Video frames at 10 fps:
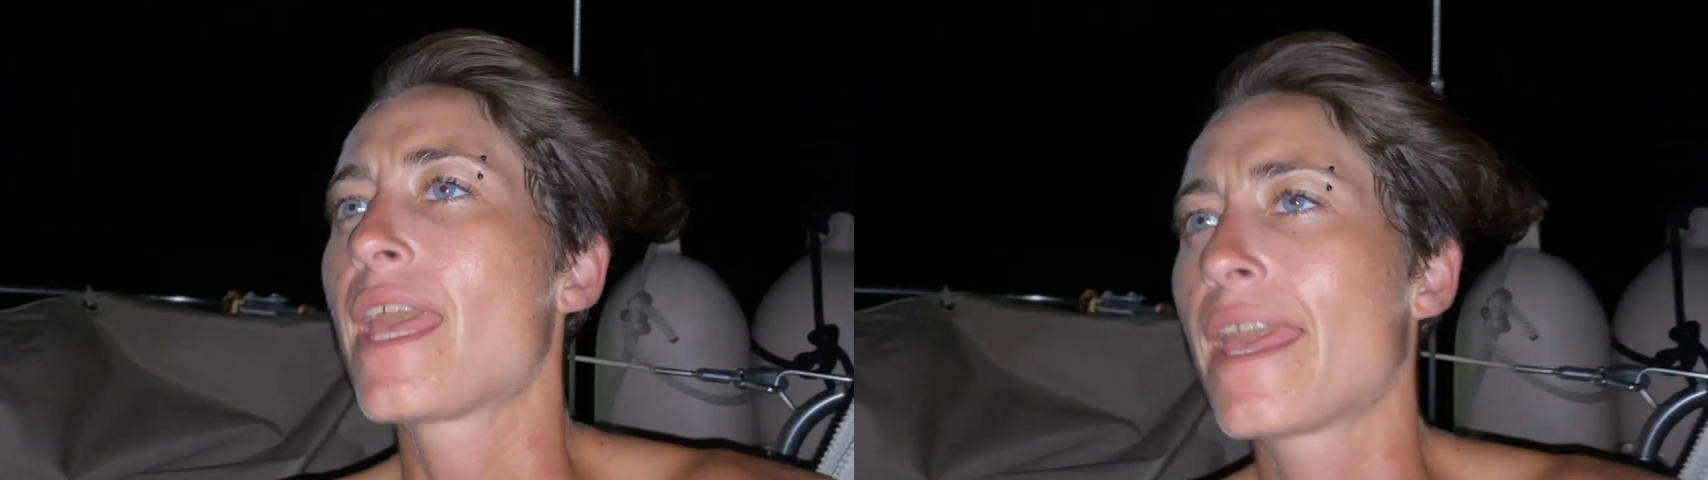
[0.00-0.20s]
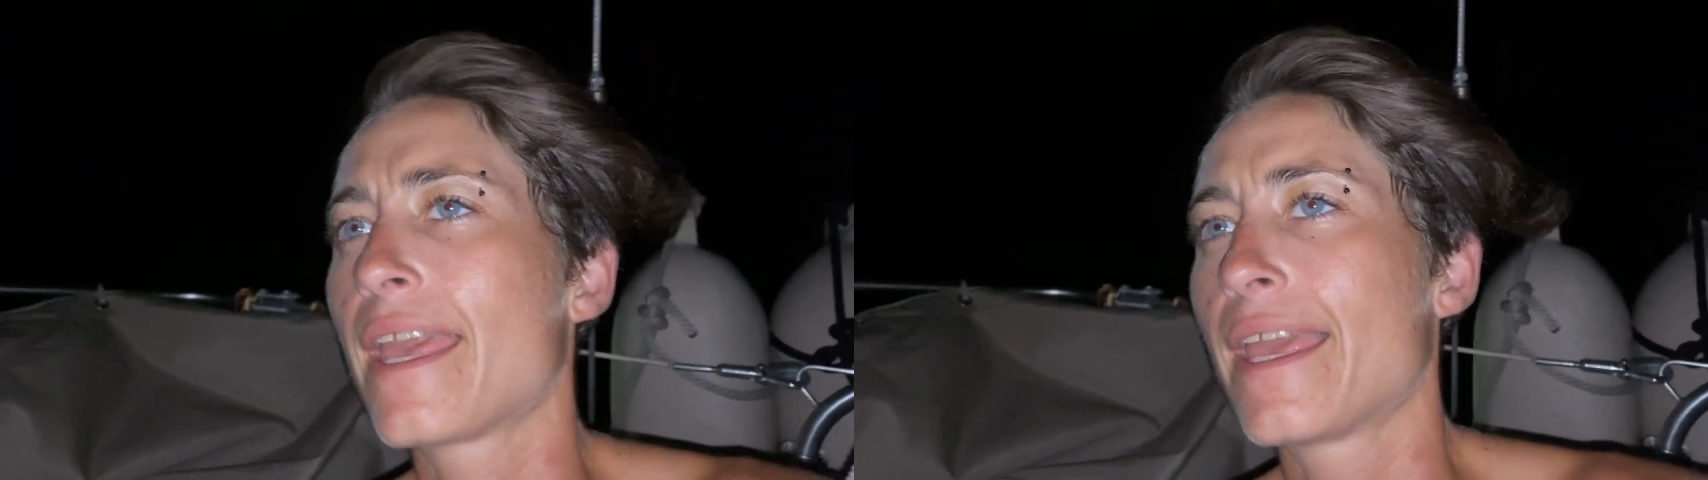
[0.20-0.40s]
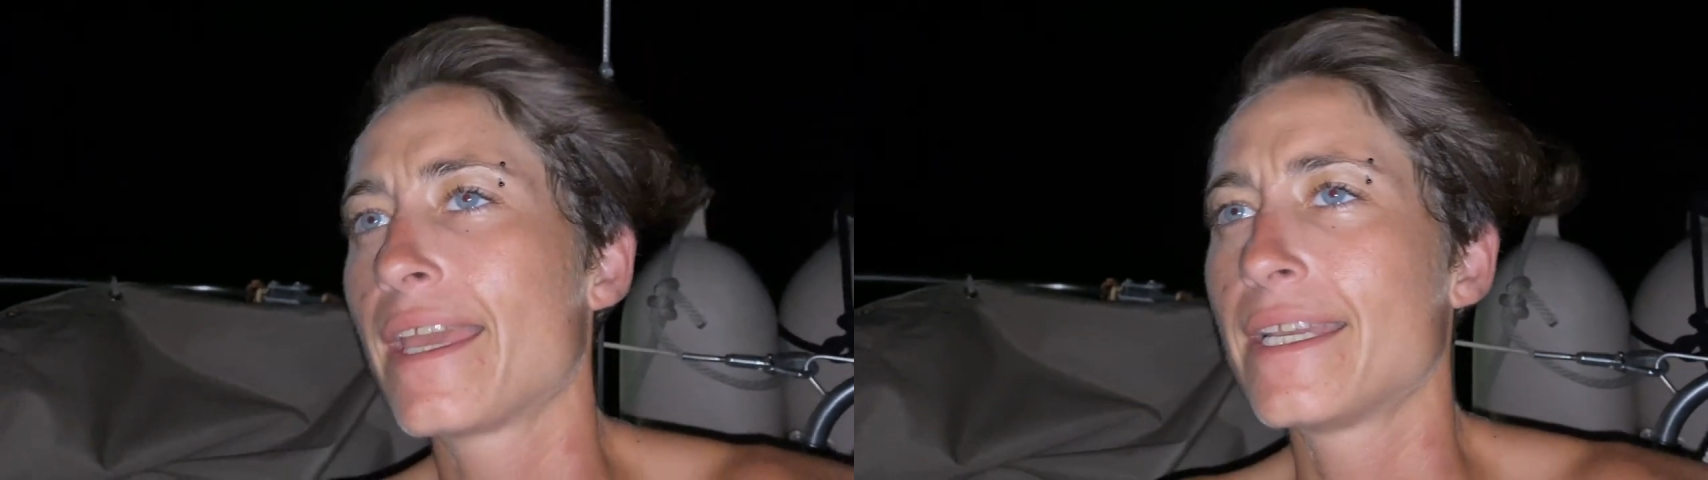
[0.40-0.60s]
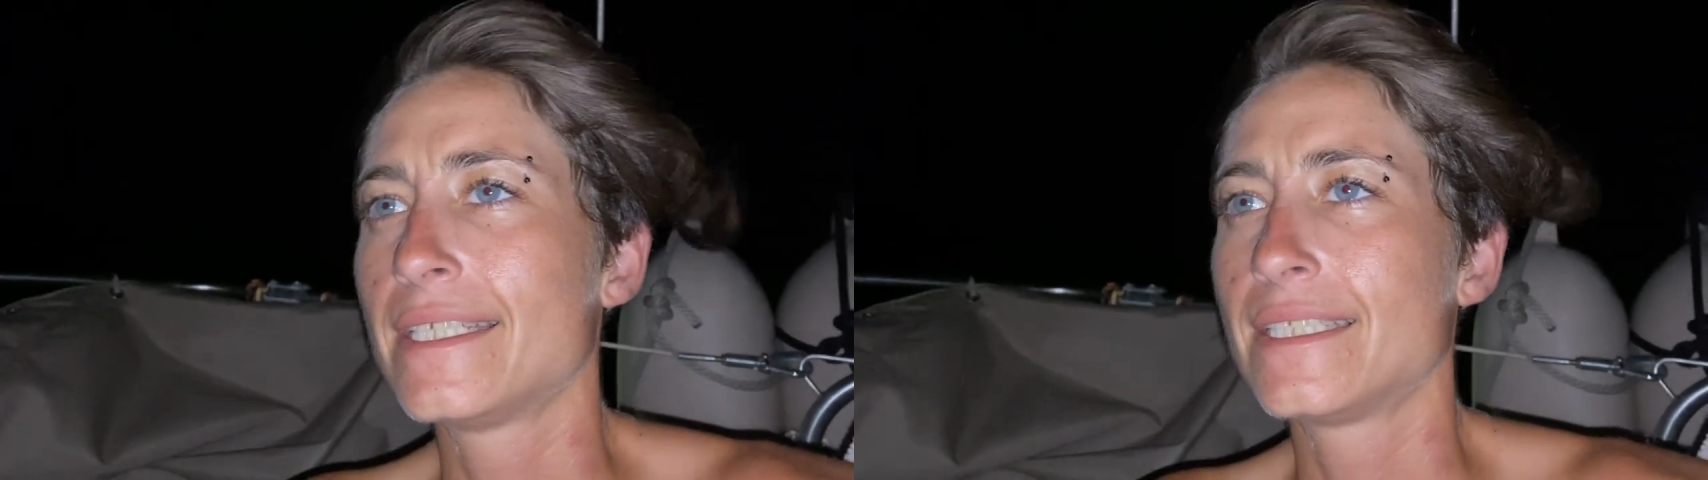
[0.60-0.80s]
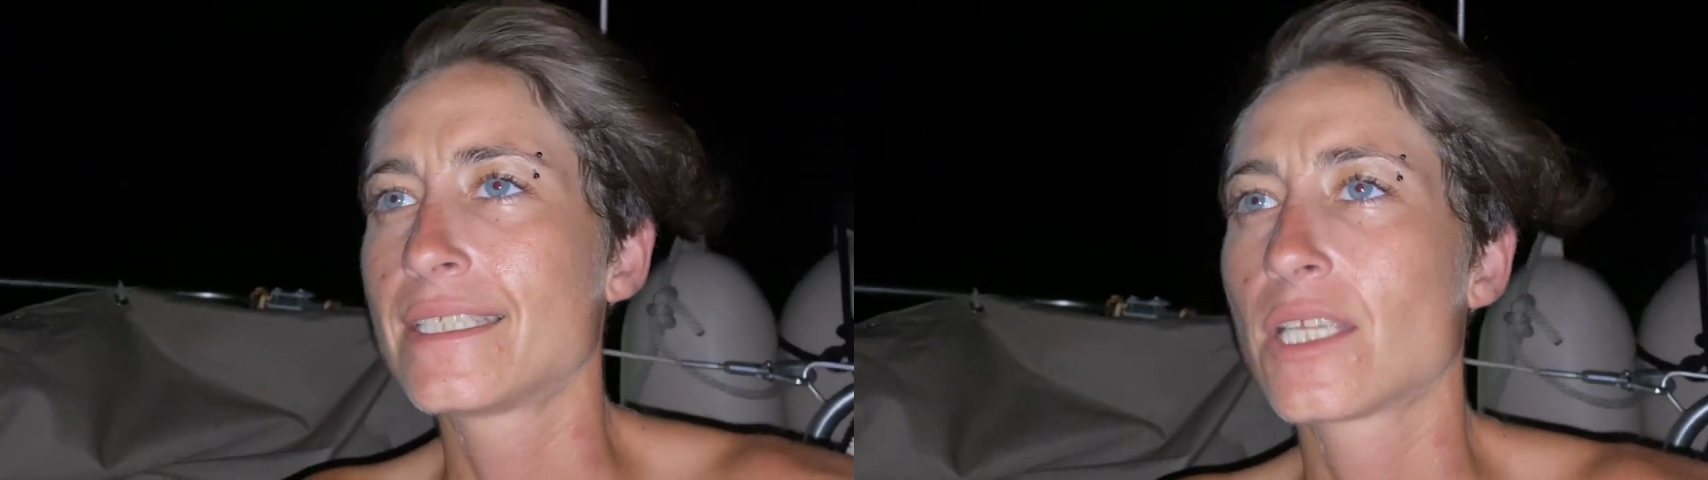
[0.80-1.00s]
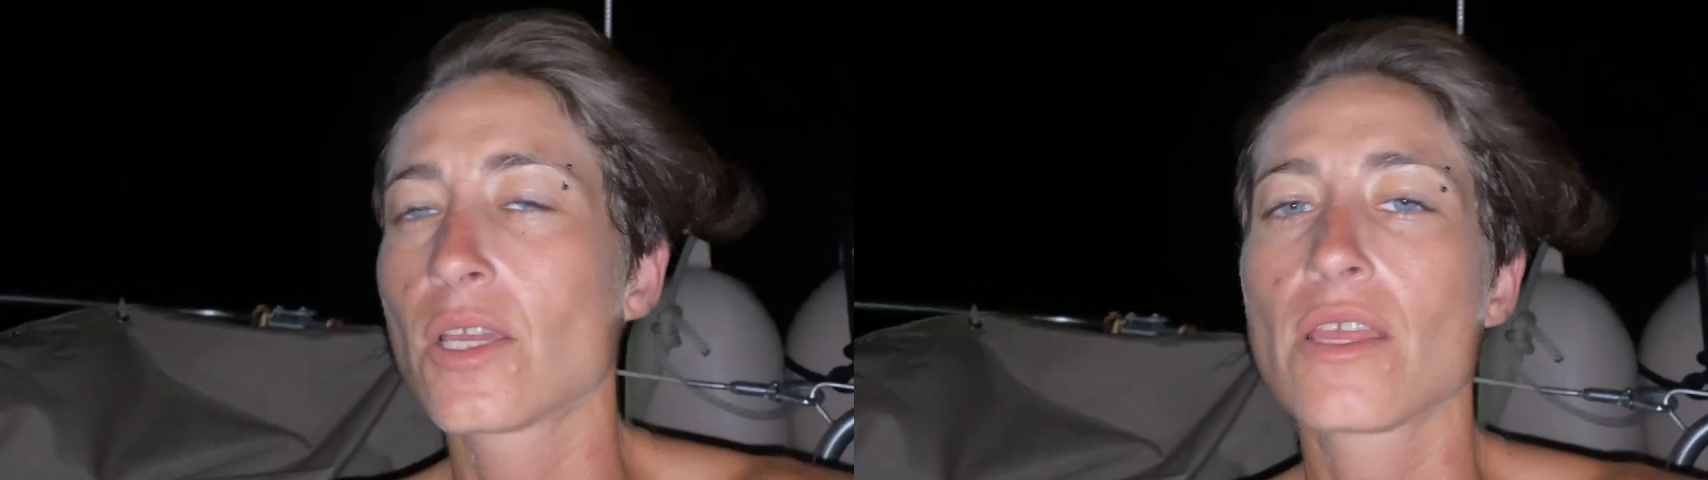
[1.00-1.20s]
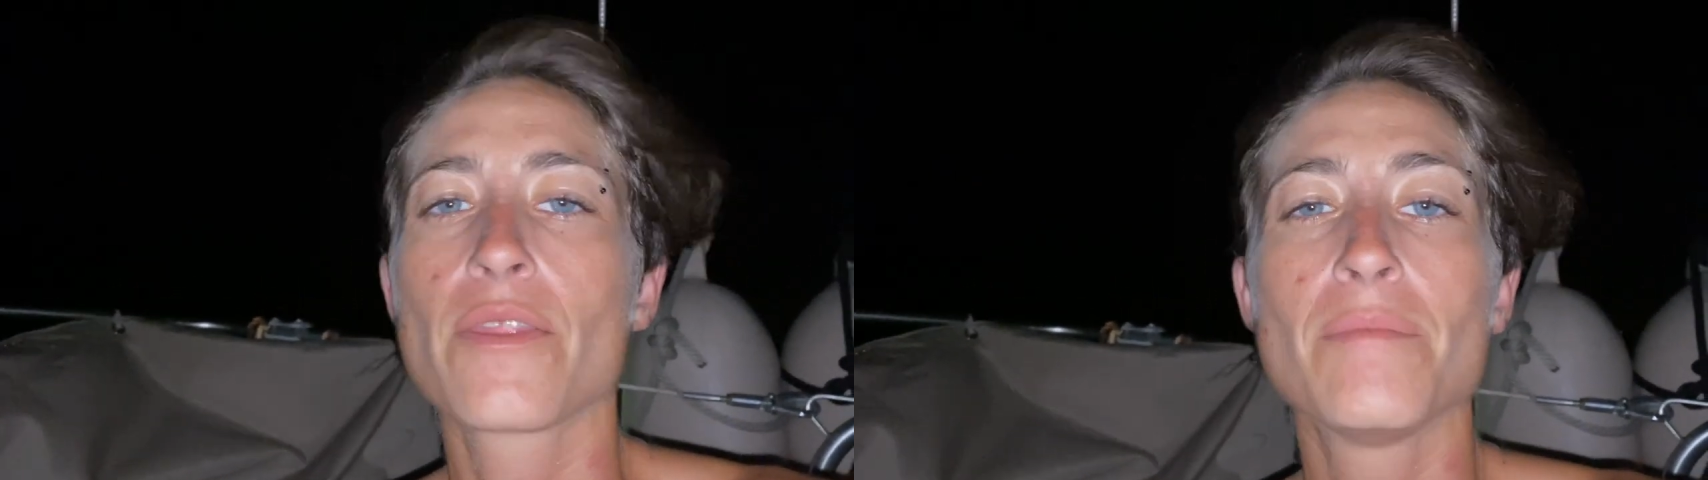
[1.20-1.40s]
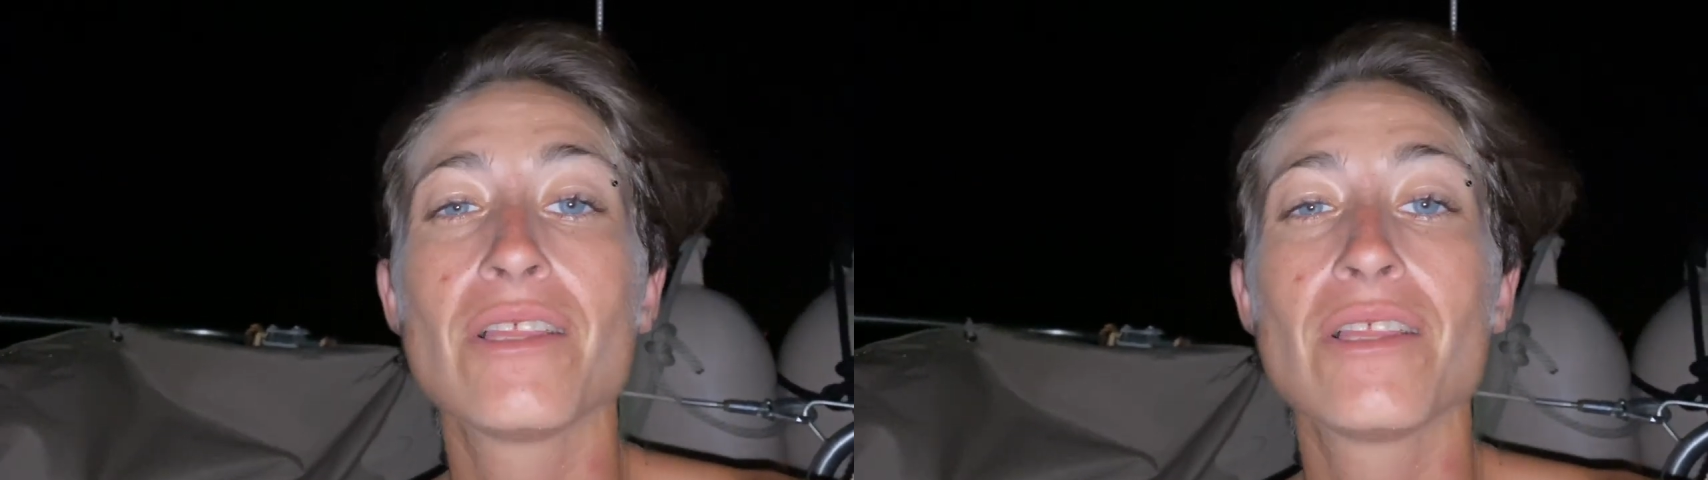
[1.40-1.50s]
and the